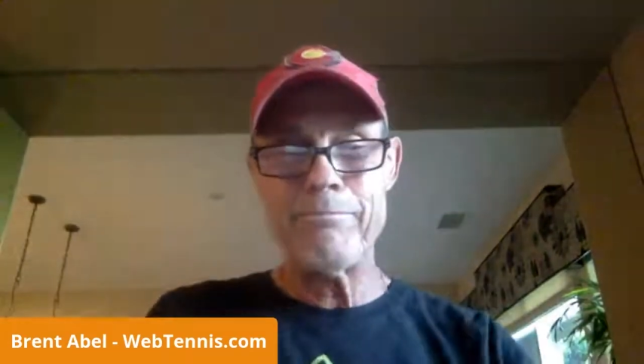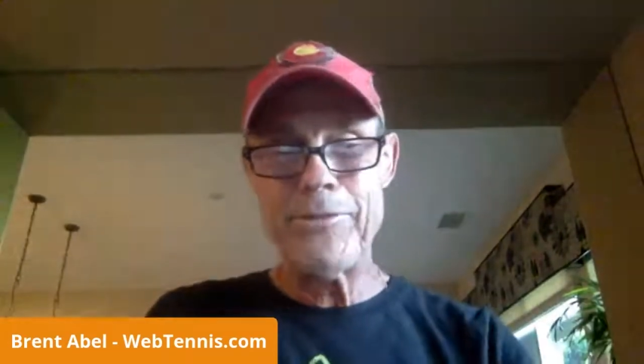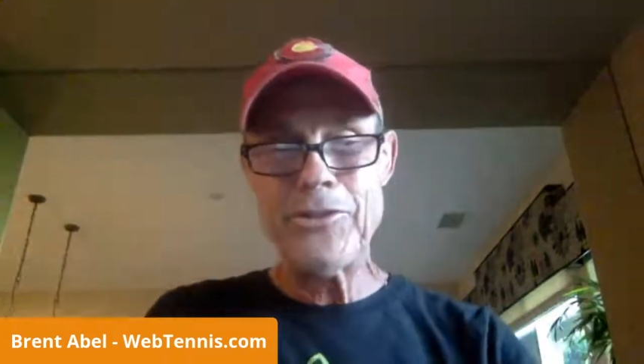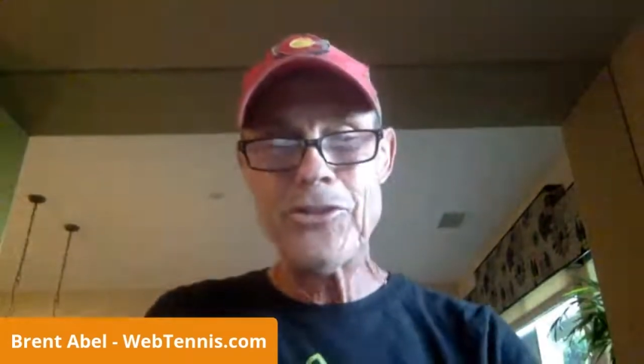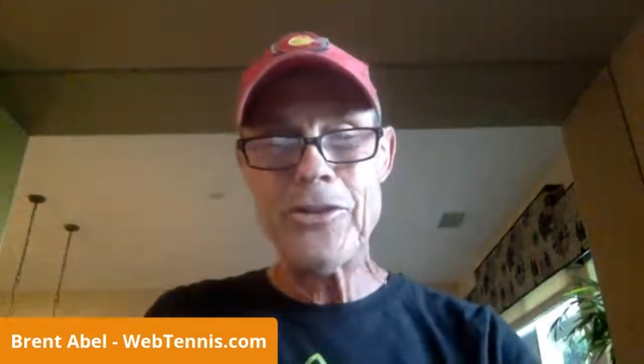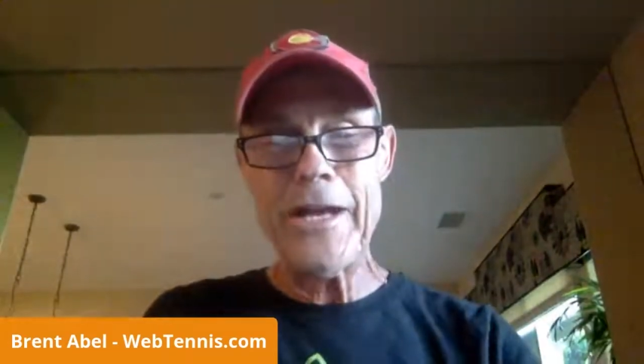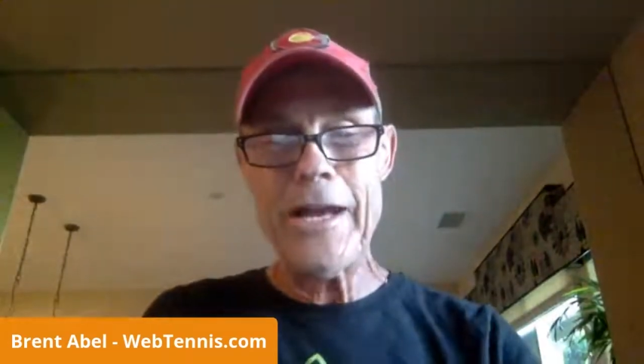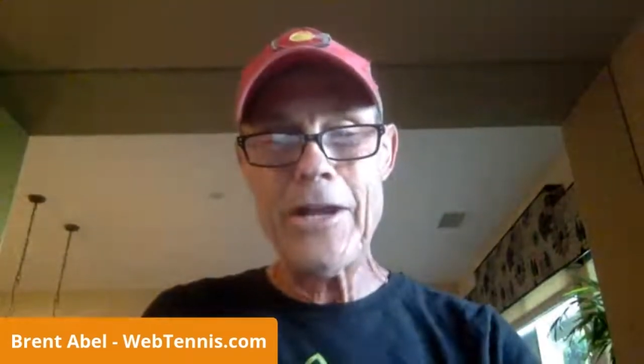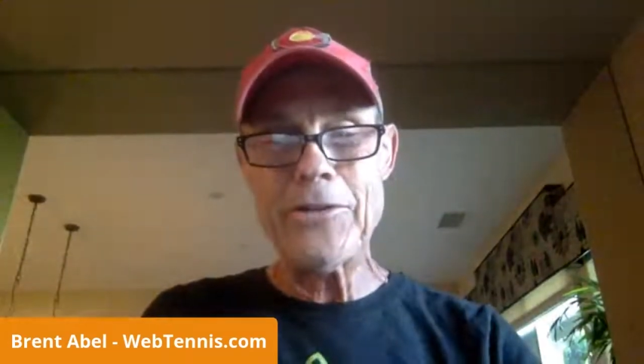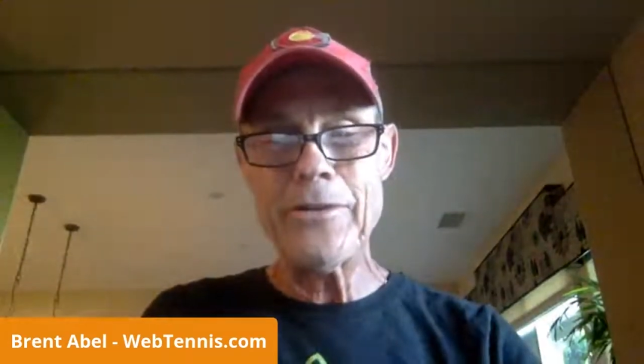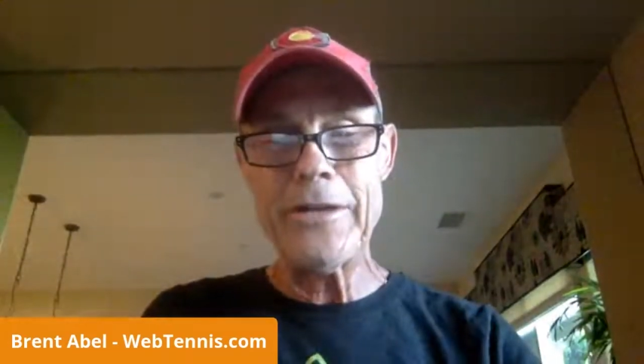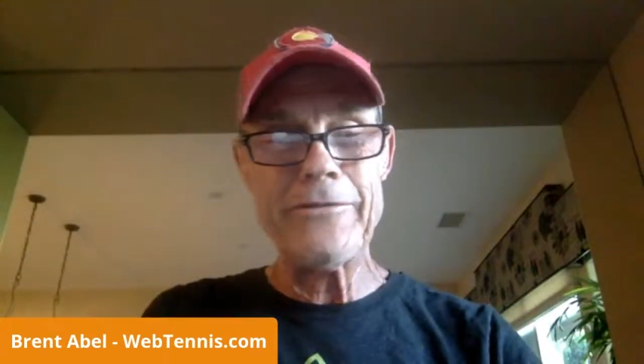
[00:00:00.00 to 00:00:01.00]
Be sure to
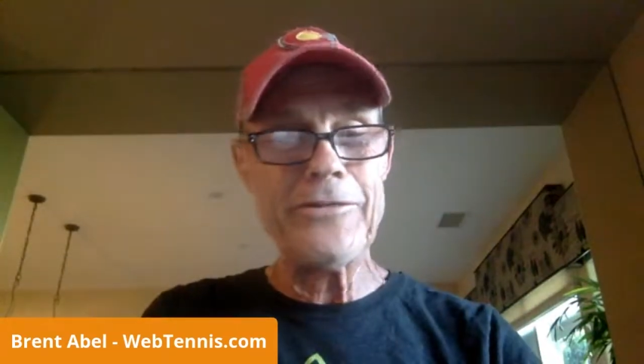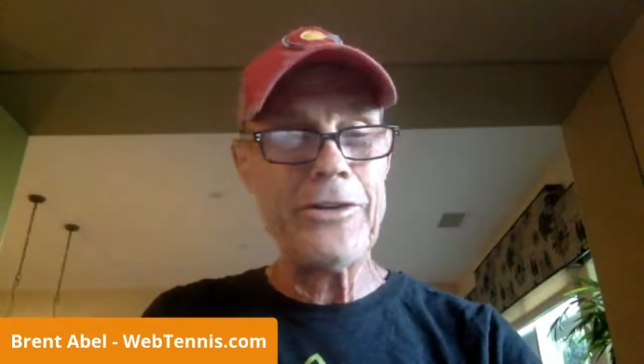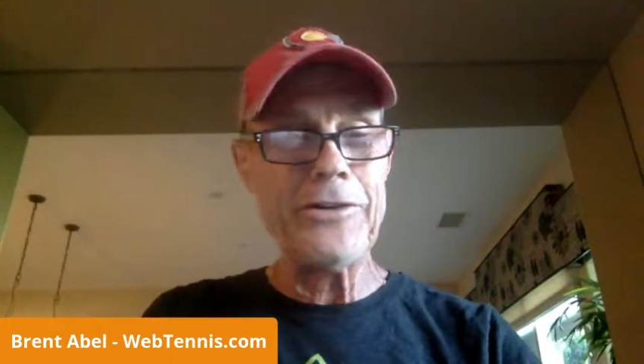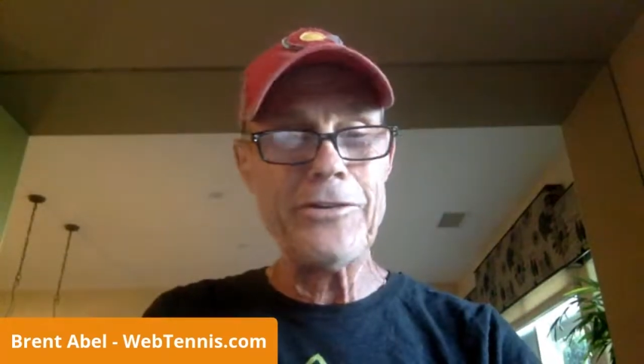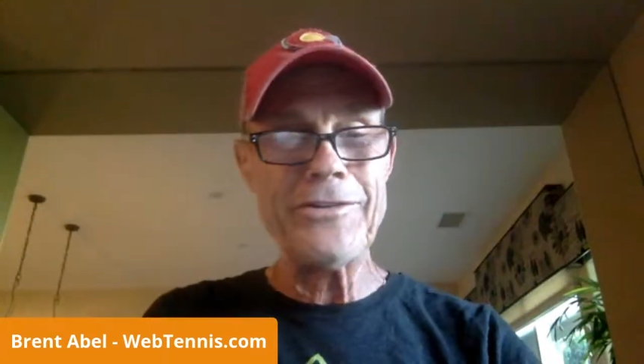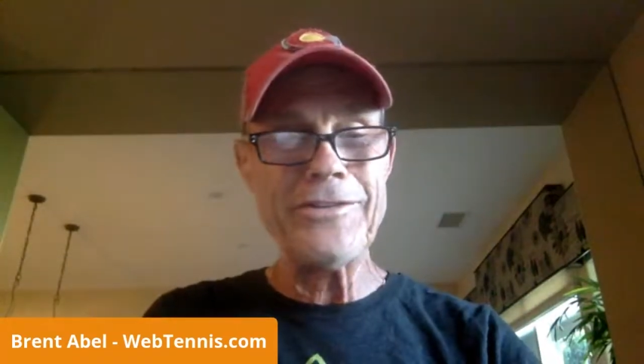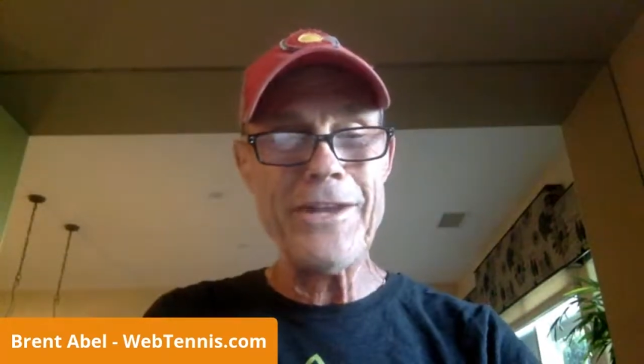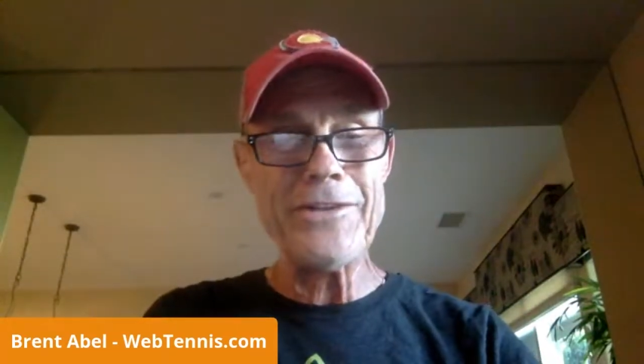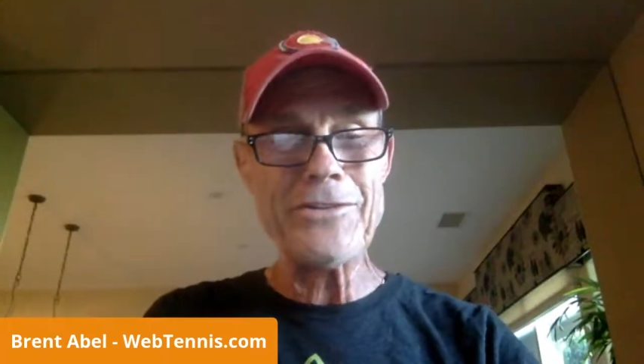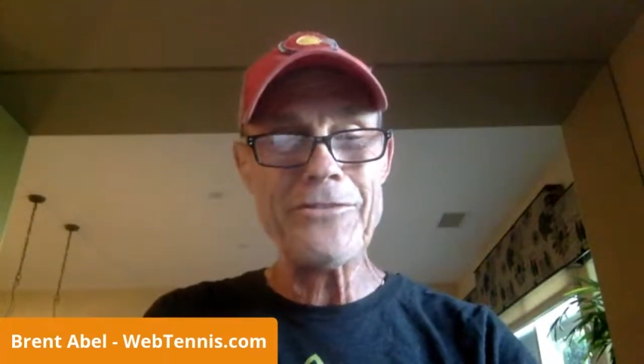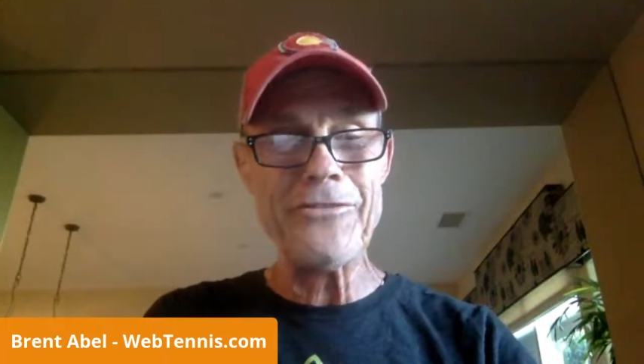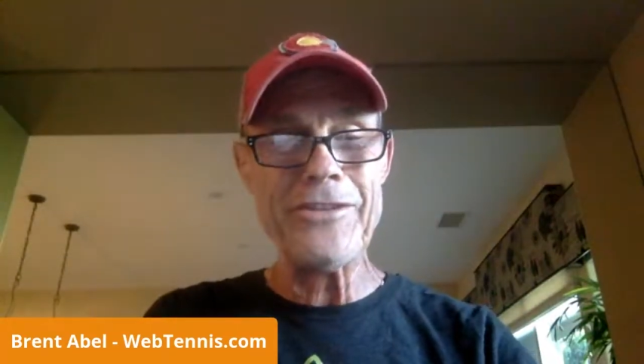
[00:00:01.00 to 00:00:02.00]
hydrate if you're here in the
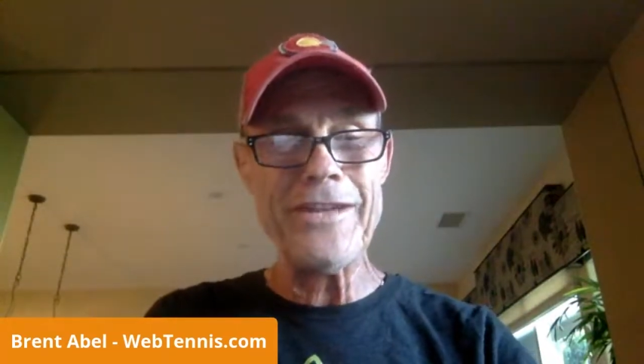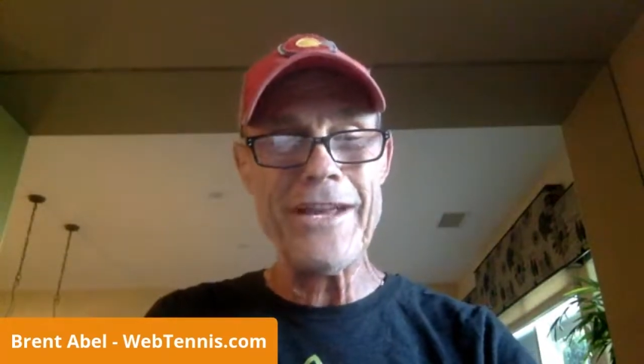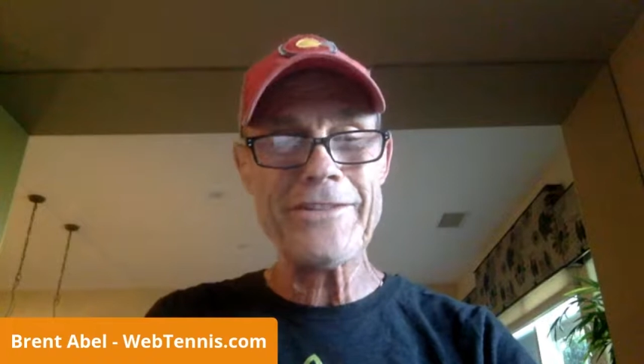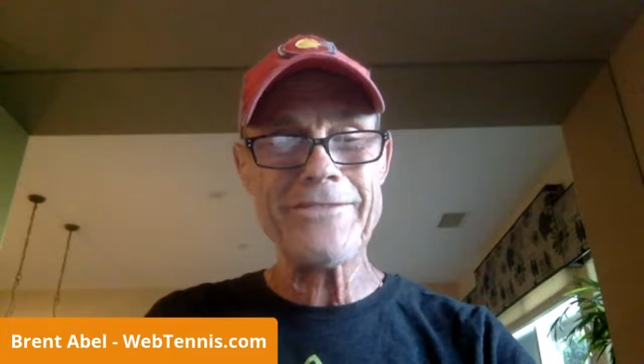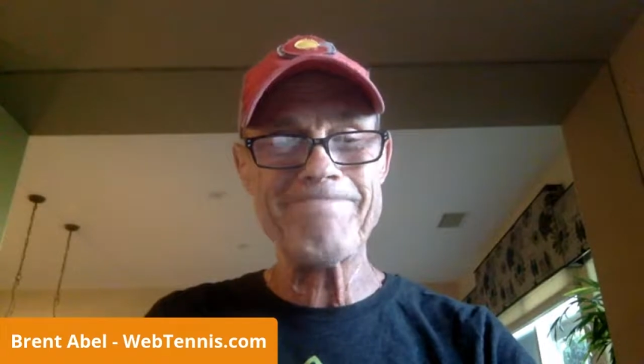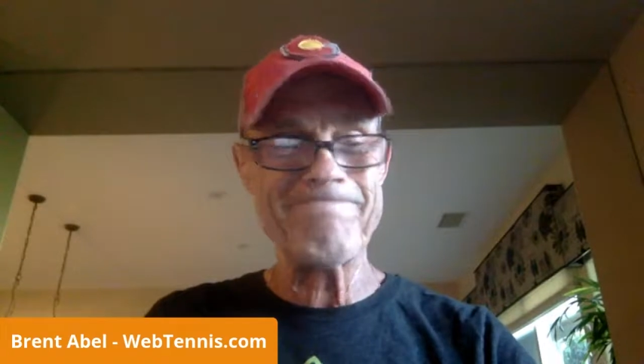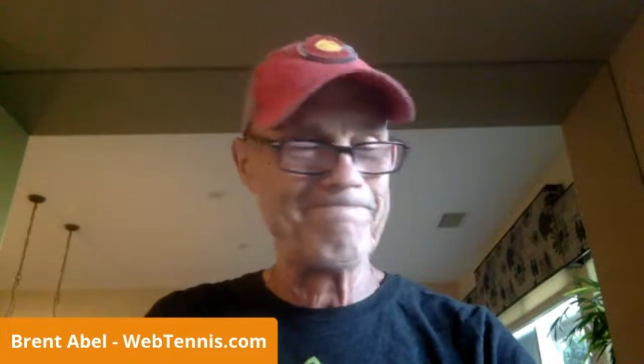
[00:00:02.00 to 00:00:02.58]
desert for the next